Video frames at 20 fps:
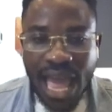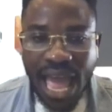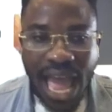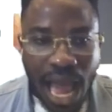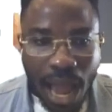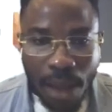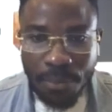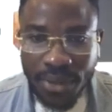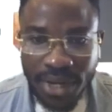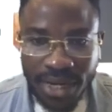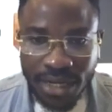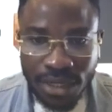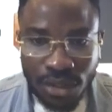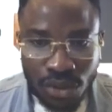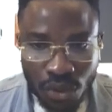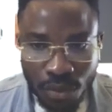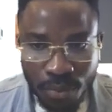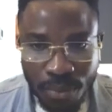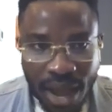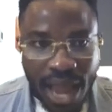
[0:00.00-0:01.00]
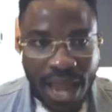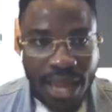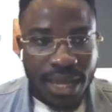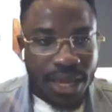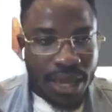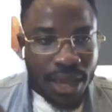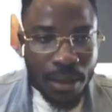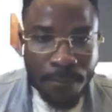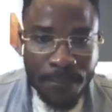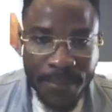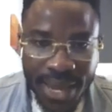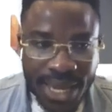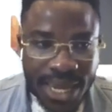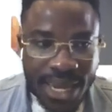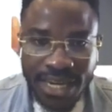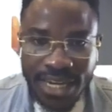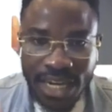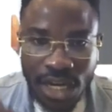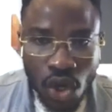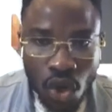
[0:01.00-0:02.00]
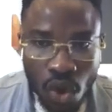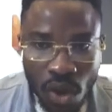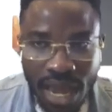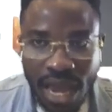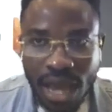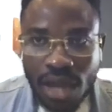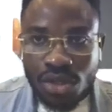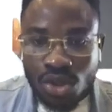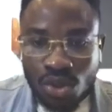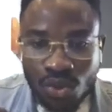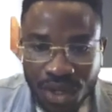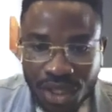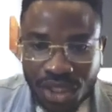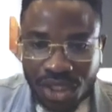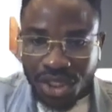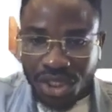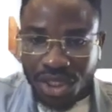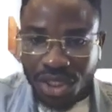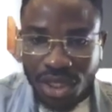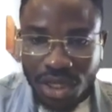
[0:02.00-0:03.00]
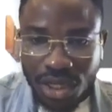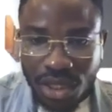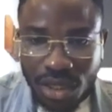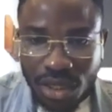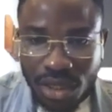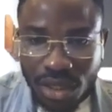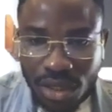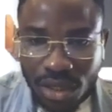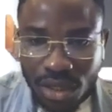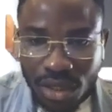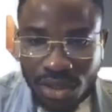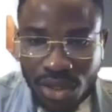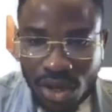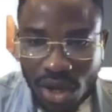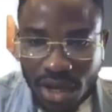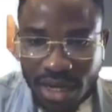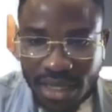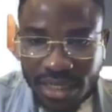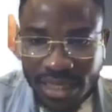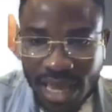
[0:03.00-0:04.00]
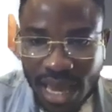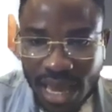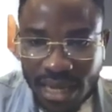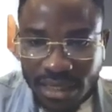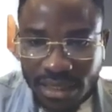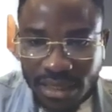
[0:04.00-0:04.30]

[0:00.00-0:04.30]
happening in Dubai, making cap rich. Do you understand?